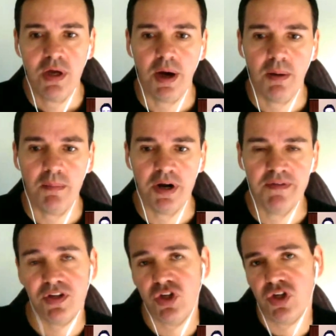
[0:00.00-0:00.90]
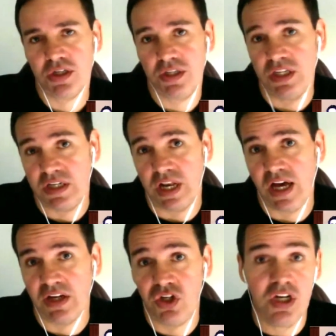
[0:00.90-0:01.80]
But if it's just this
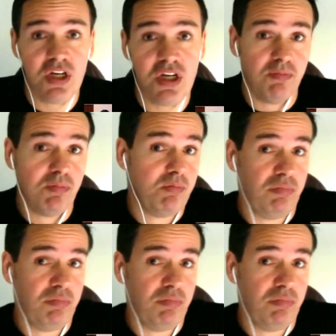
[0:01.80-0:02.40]
last year you